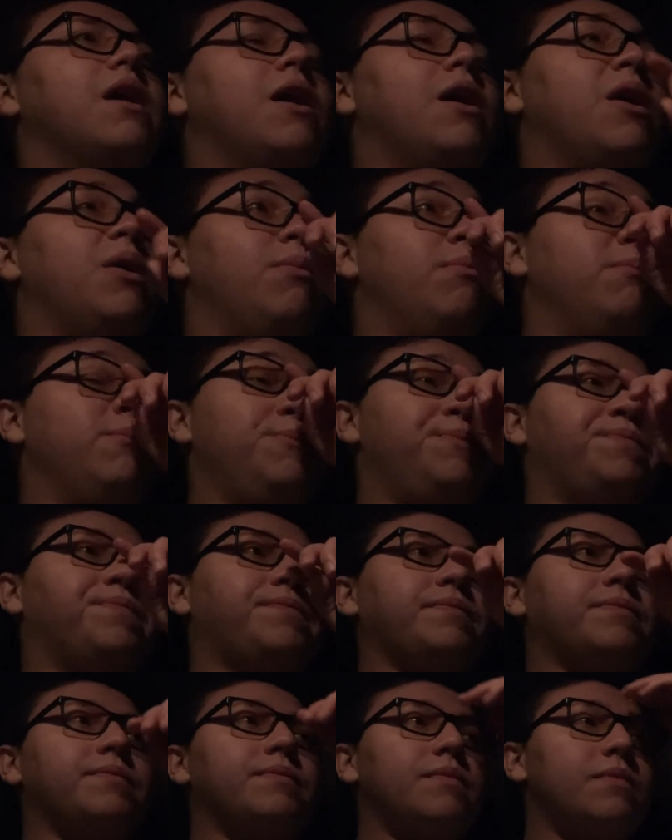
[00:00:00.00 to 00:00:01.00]

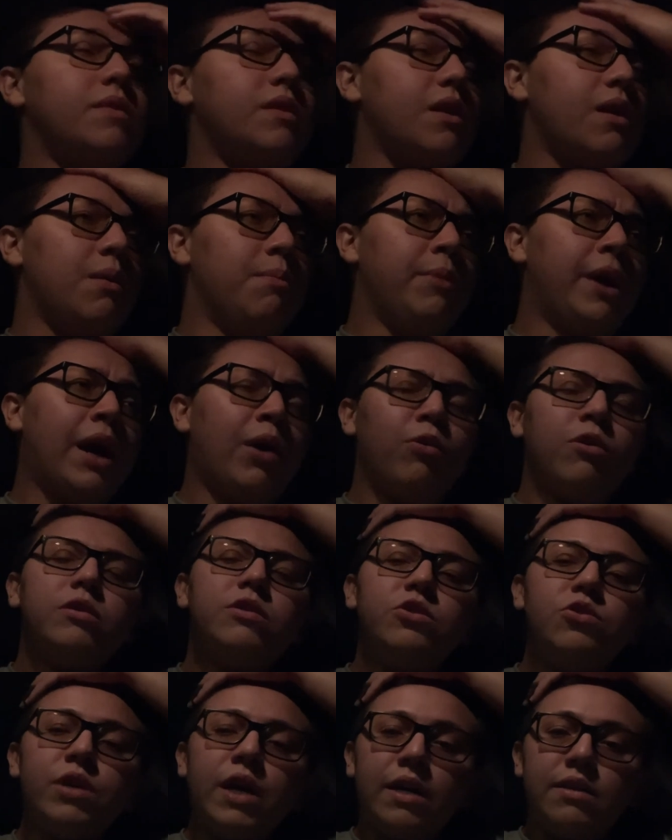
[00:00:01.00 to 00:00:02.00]
But I will
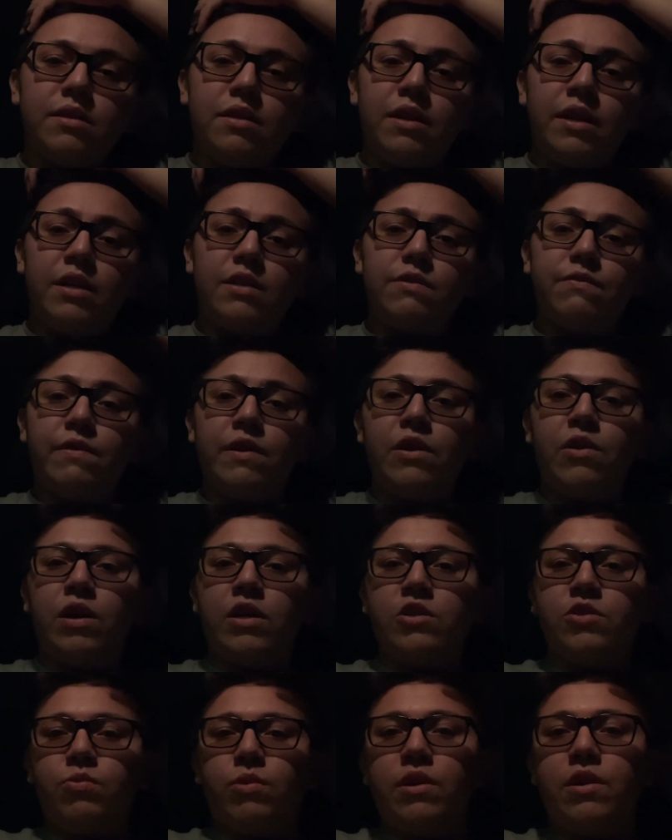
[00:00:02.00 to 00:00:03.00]
see you guys in the next video. I
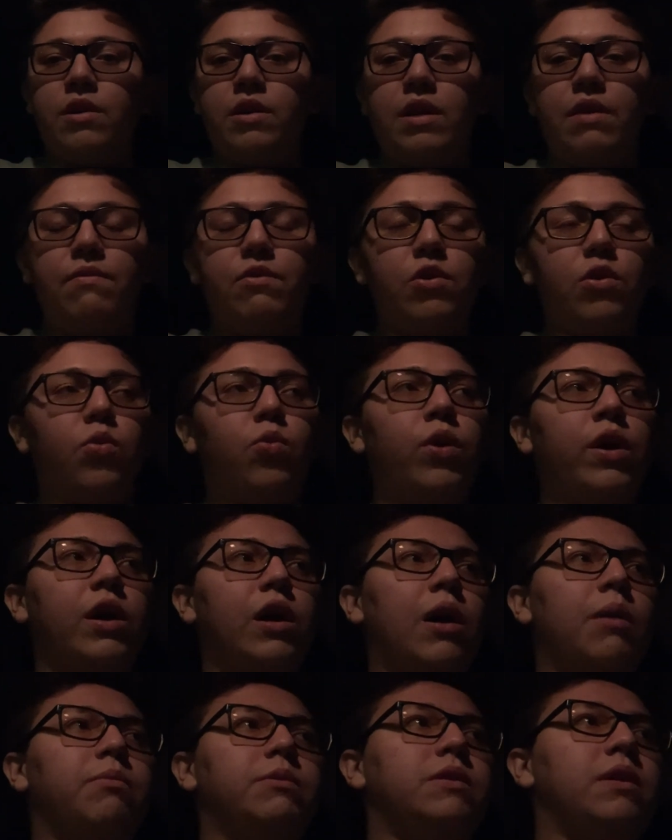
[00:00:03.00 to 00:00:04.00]
just wanted to give you a quick
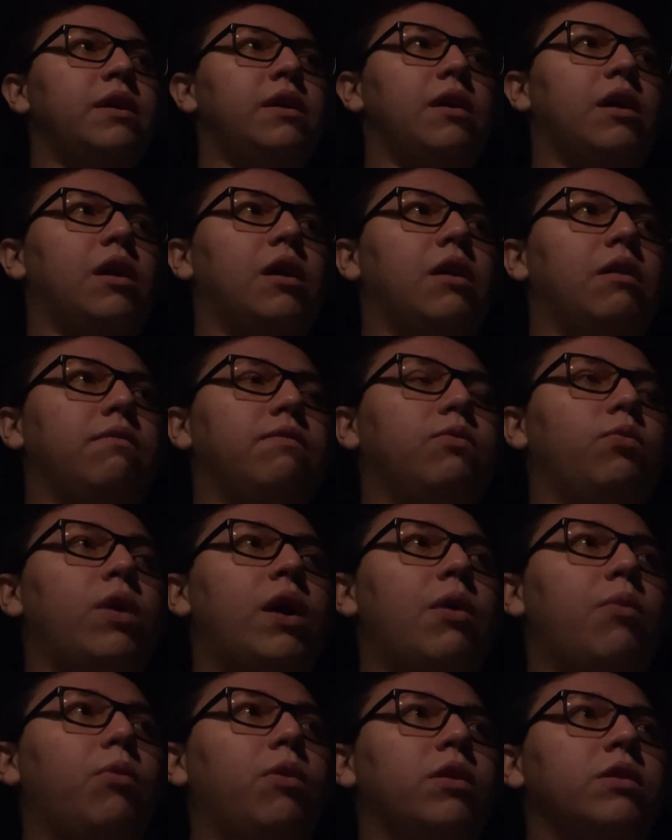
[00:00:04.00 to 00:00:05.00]
update of
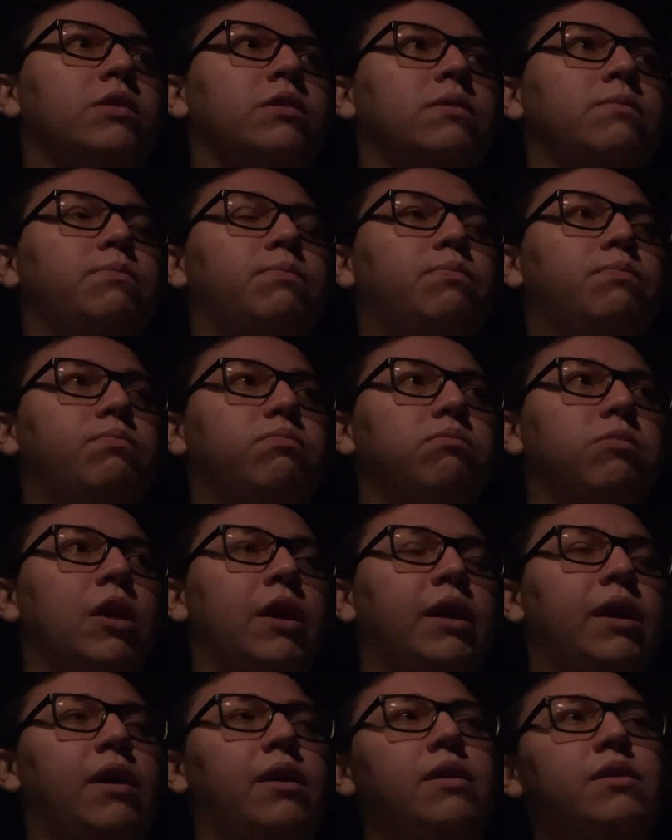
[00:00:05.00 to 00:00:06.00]
where I was,
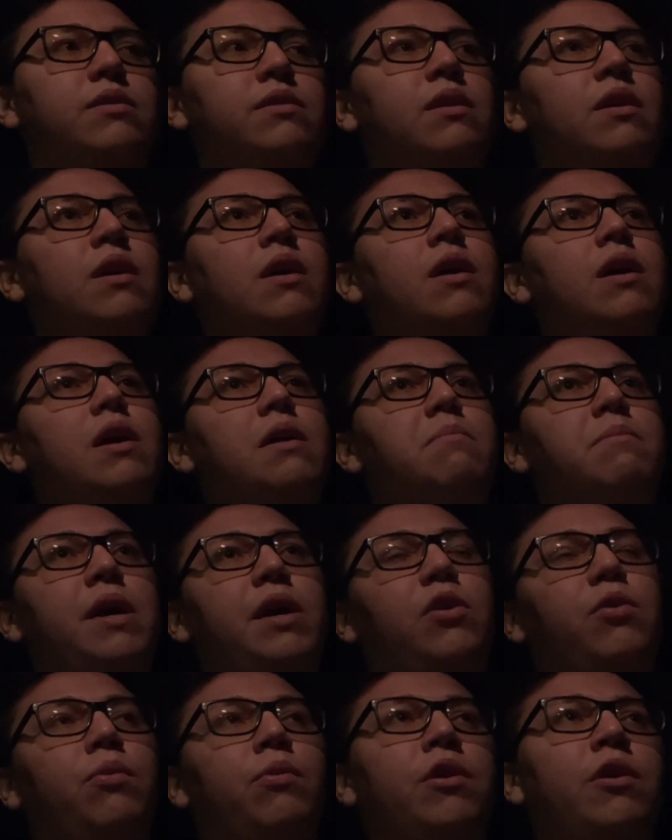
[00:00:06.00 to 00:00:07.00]
like, I guess, in my
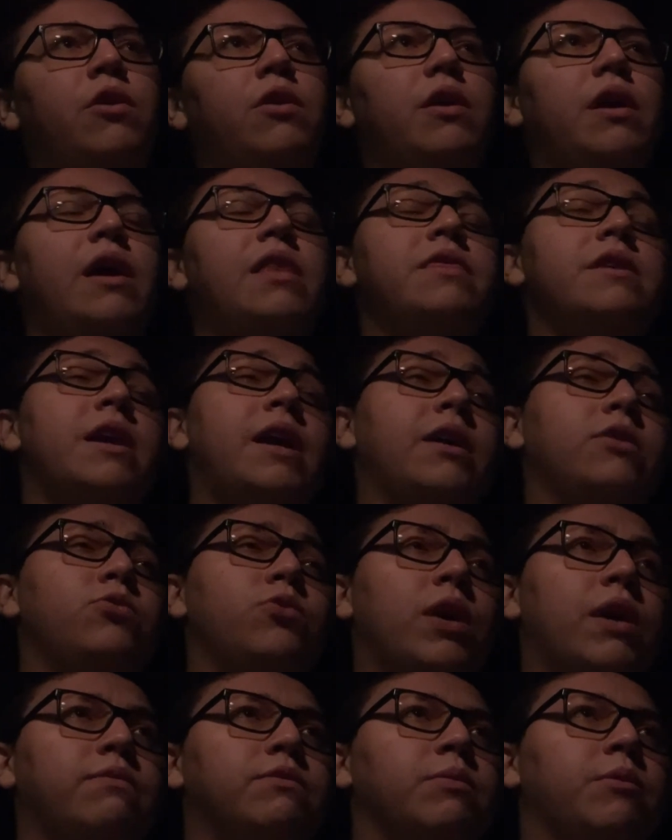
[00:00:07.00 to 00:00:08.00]
career. And then I
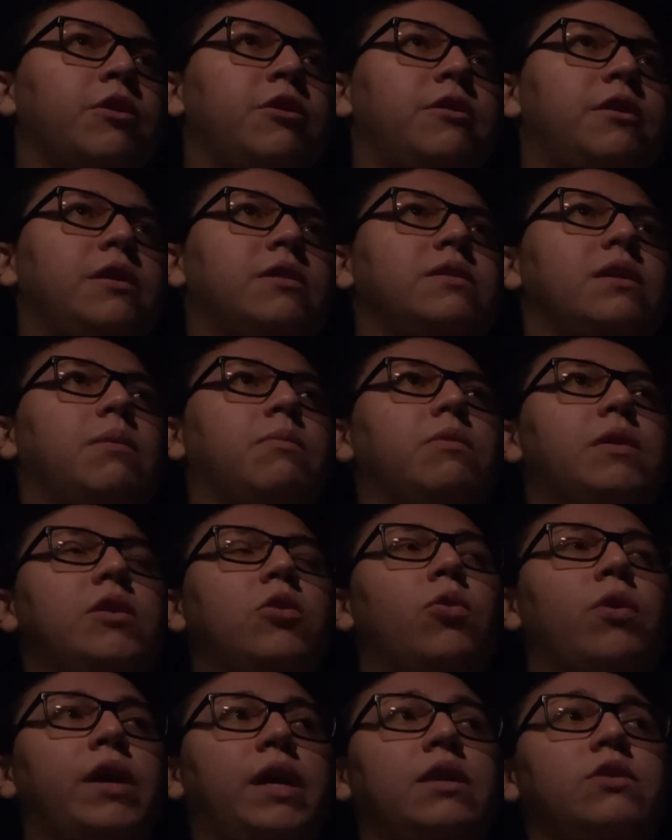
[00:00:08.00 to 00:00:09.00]
do have some other things that I'm
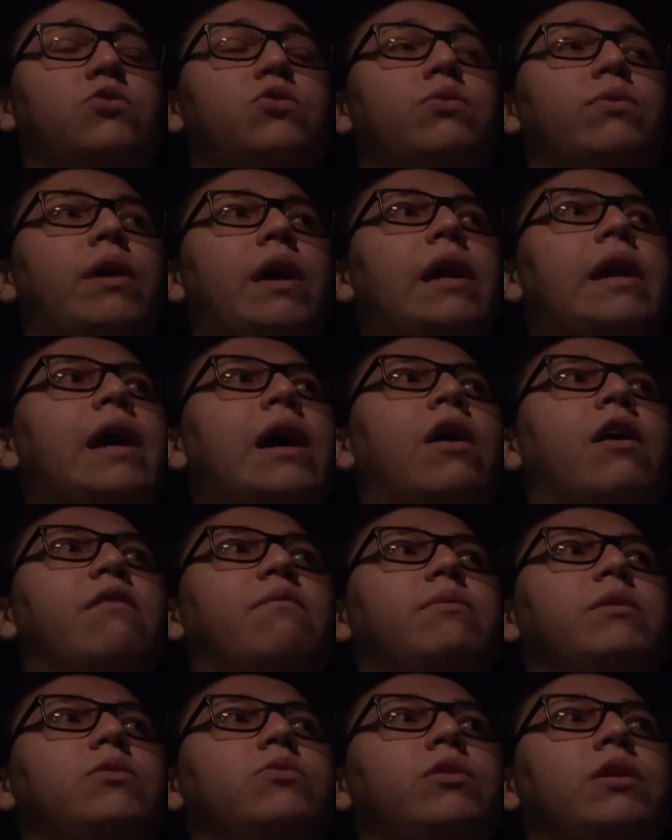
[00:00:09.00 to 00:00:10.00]
going into right now.
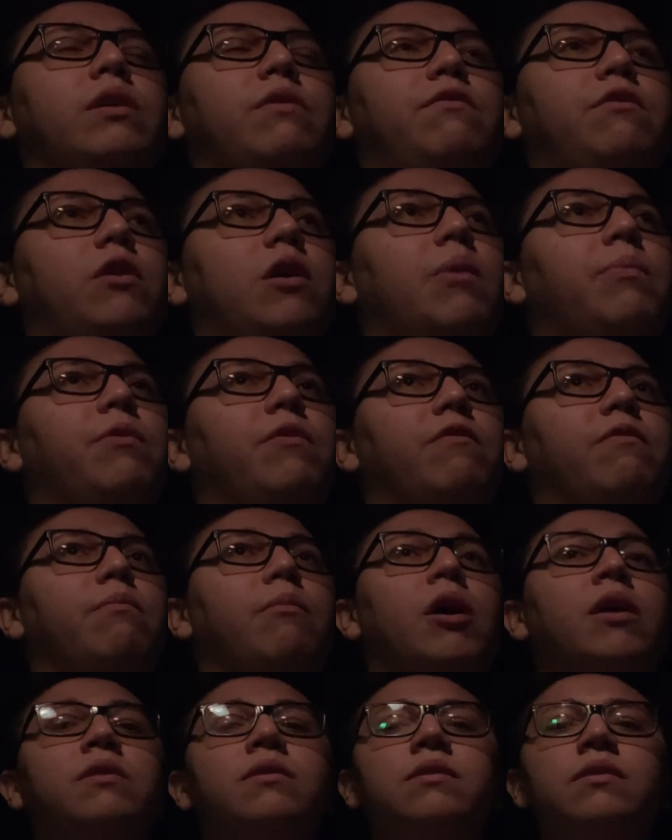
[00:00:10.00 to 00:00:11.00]
I've been doing it for a couple of
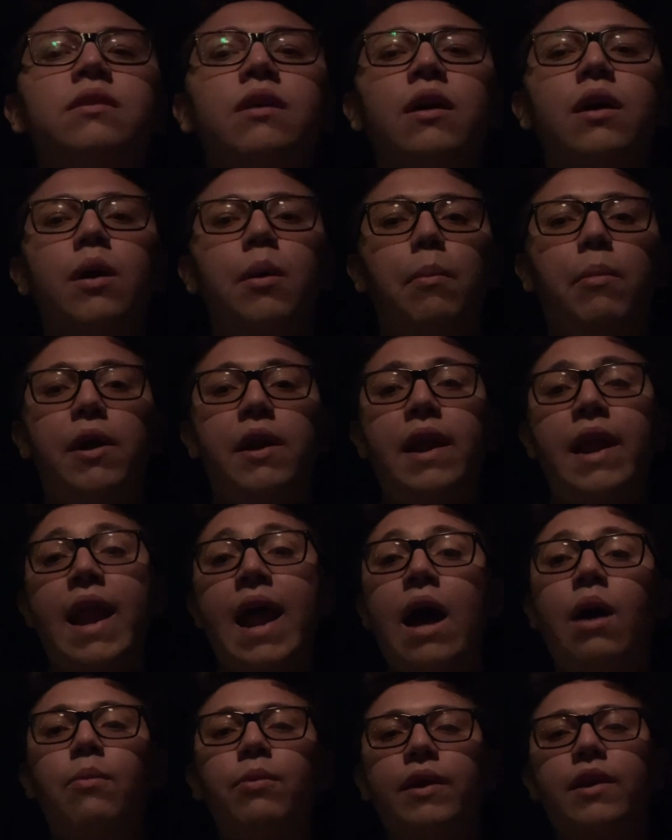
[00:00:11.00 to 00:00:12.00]
months, but
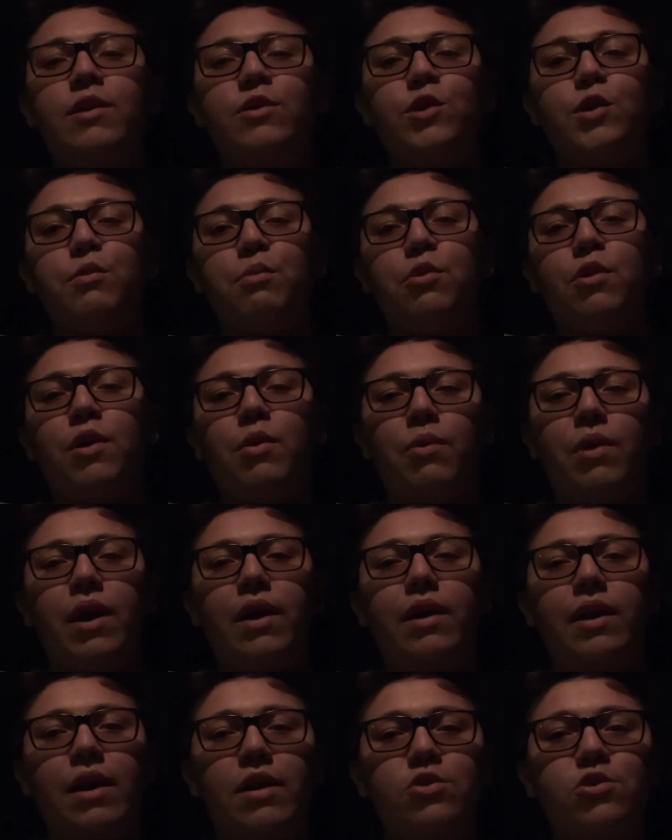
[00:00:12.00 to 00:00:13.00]
now I'm getting to a point where I
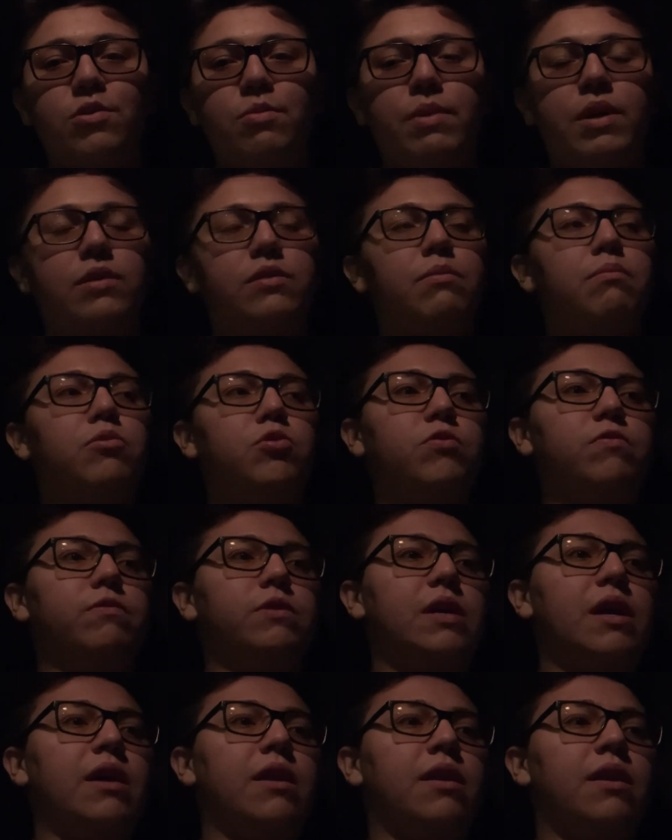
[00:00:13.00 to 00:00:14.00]
can actually make some
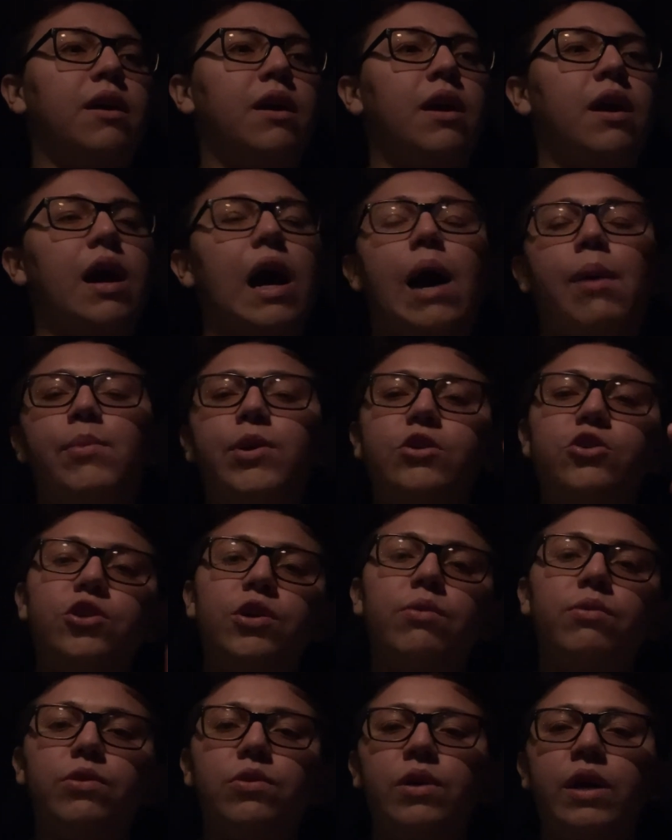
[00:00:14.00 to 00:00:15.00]
moves. And I'm going to
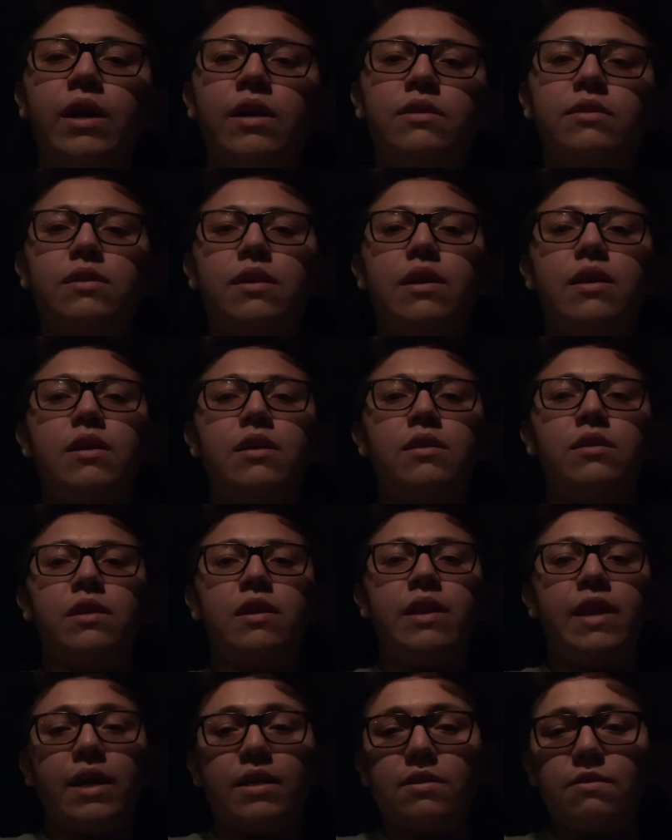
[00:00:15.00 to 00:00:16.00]
share with you guys in
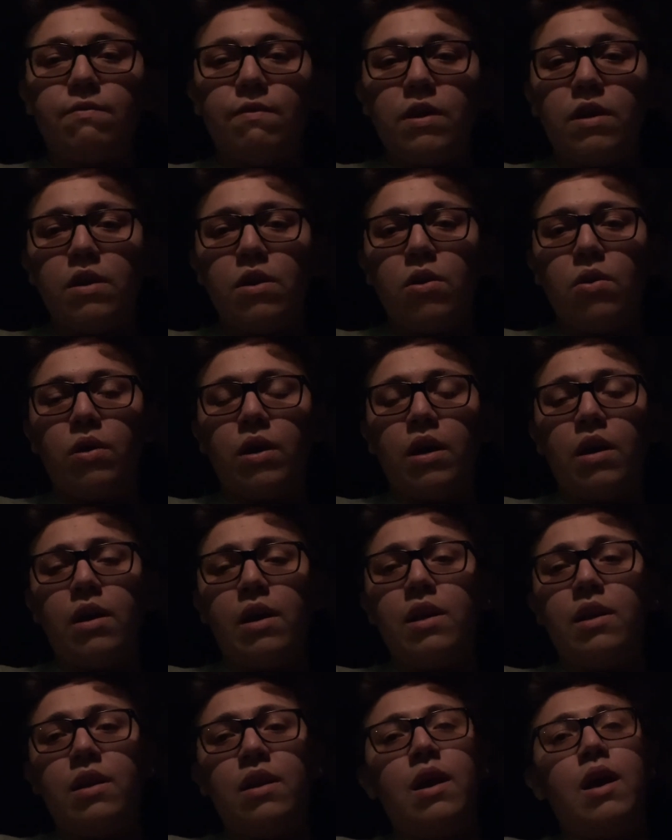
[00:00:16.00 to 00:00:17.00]
the next video, okay?
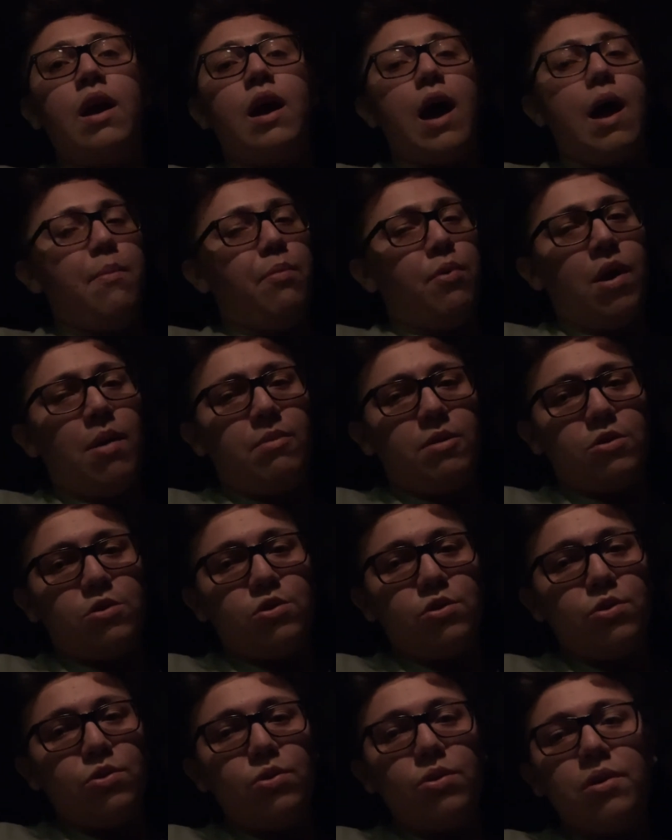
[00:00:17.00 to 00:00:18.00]
And I promise
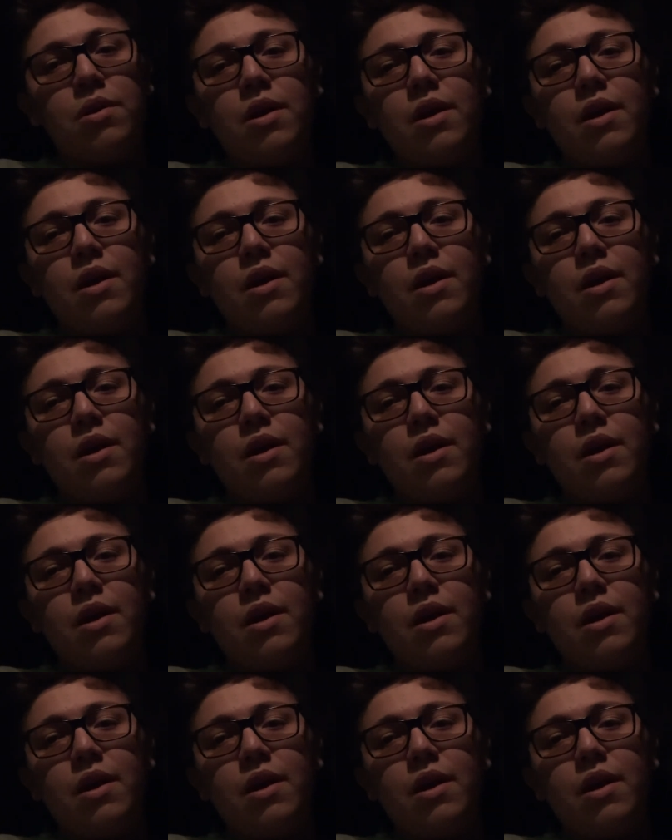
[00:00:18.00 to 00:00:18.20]
you,